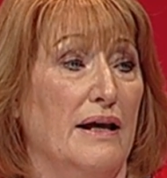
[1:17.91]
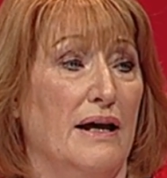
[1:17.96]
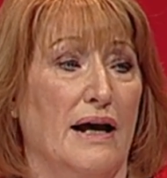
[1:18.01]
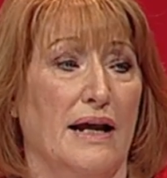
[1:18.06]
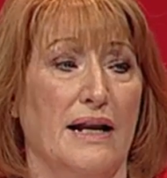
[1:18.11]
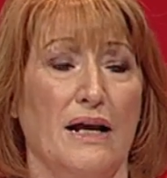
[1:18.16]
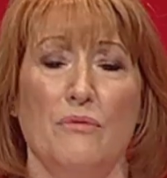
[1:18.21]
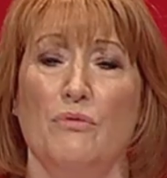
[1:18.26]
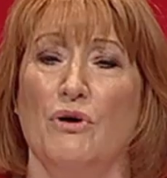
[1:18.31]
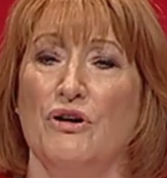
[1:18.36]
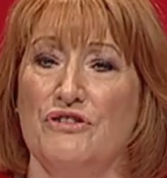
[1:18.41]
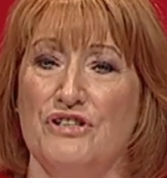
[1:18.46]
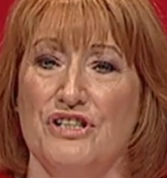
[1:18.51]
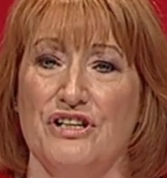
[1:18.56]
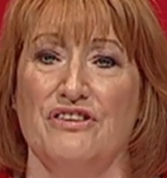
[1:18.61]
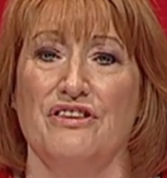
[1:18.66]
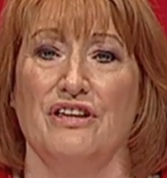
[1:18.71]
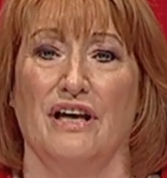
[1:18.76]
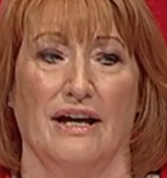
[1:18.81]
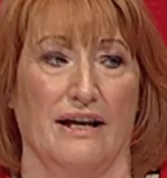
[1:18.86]
And I want to
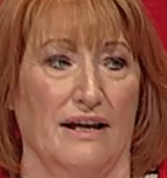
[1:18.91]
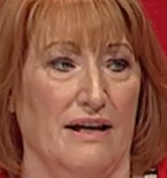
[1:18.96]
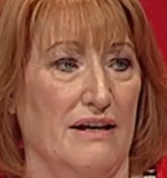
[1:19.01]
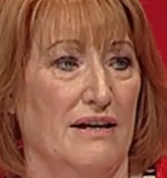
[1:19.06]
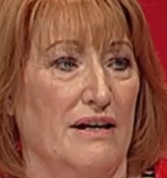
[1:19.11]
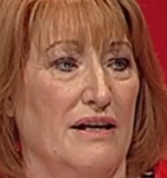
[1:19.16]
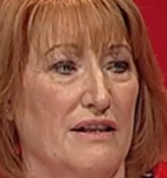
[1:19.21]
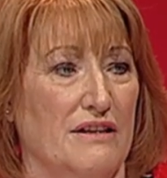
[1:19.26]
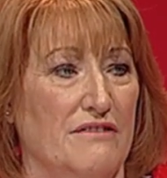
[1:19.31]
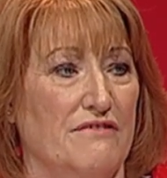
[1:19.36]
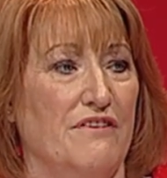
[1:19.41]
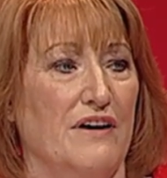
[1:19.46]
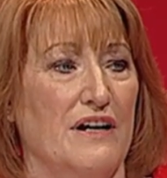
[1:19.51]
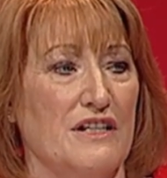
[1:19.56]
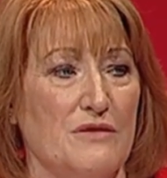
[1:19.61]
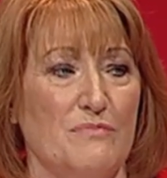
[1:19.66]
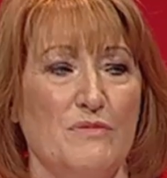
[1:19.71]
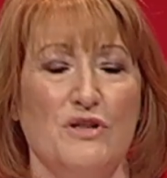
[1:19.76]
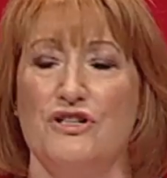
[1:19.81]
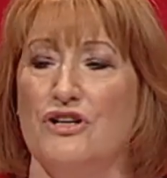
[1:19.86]
thank the
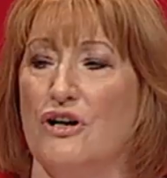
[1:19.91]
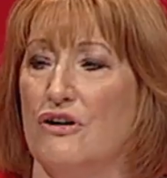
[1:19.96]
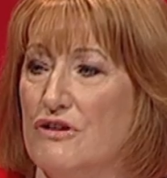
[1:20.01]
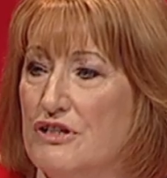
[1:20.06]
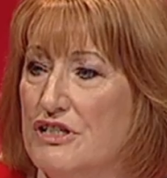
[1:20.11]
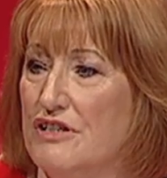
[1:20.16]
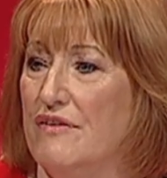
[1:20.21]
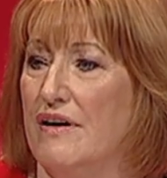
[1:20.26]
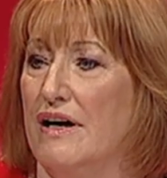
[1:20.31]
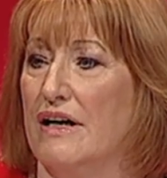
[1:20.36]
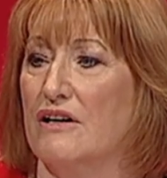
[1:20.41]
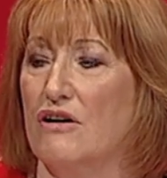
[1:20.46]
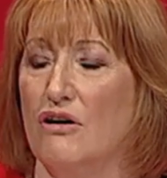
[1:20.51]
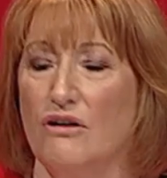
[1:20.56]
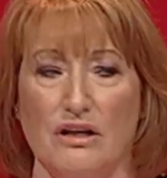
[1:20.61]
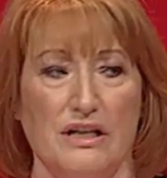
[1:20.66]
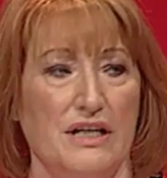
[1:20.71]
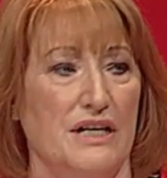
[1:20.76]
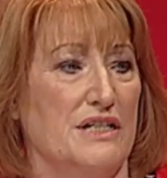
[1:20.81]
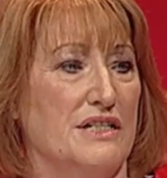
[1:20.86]
vast majority of our
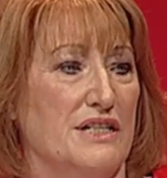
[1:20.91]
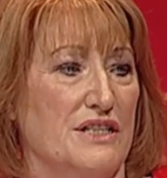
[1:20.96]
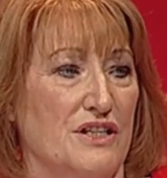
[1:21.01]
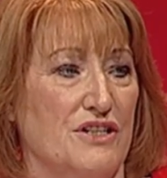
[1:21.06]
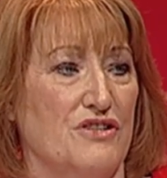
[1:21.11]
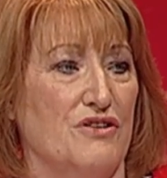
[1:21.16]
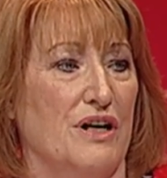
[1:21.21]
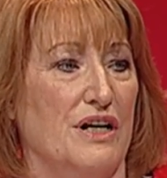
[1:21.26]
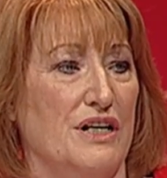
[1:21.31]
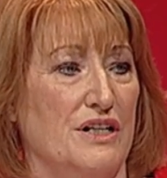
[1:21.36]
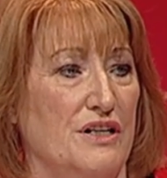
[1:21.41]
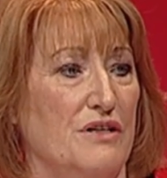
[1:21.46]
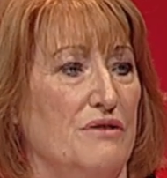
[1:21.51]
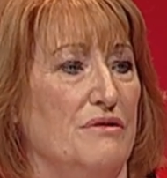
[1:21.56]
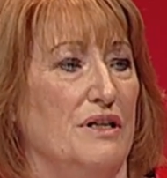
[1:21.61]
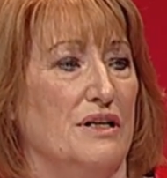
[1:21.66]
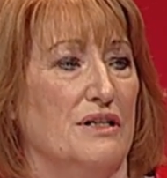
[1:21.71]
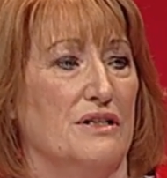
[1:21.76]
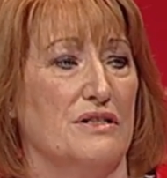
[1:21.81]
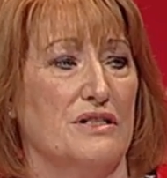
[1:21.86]
colleagues in the trade
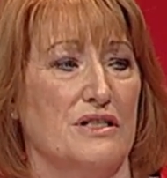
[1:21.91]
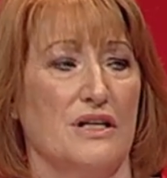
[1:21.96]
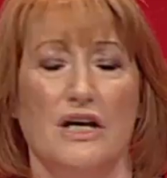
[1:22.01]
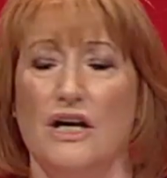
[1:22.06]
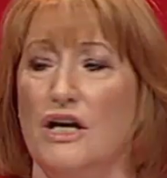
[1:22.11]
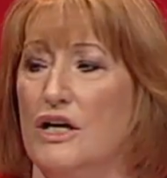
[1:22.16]
unions